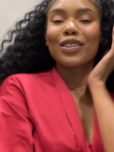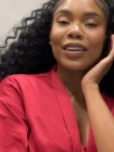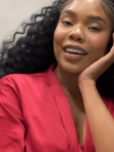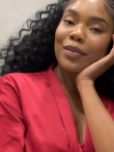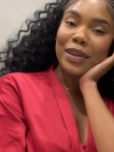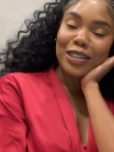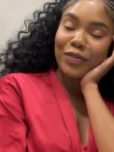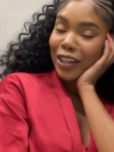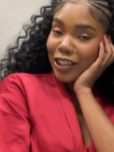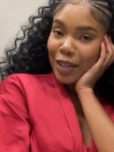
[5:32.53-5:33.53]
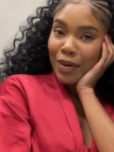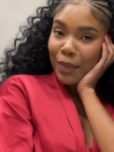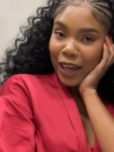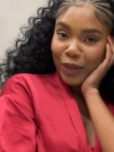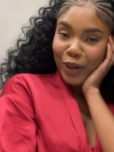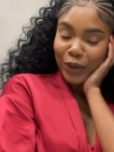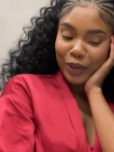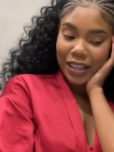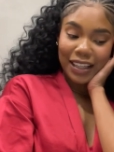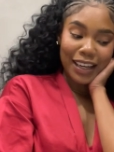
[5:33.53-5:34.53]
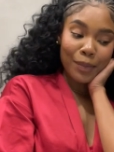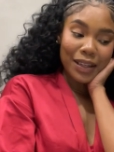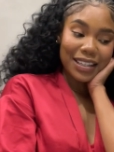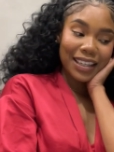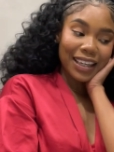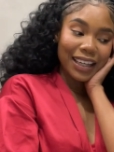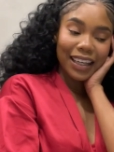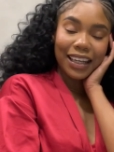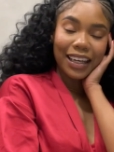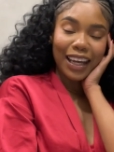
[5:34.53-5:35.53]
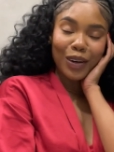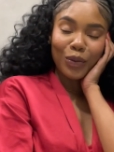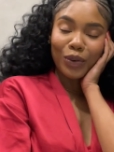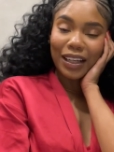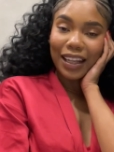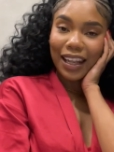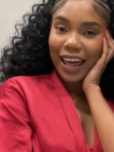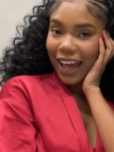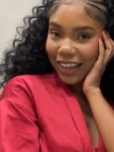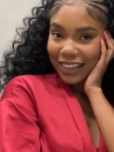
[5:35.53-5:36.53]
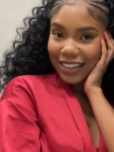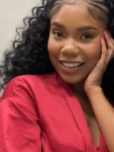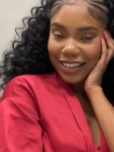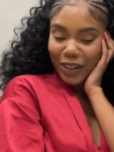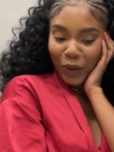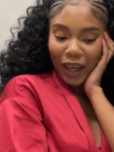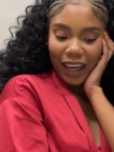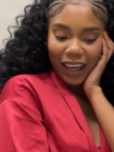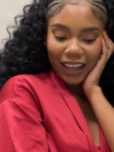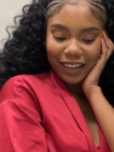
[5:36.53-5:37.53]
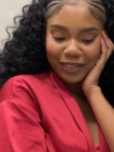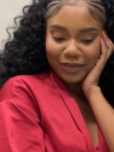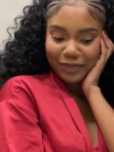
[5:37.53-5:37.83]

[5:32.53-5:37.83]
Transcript: So yeah, I'm about to finish like my bathwater run and then I'm about to get in and relax, okay?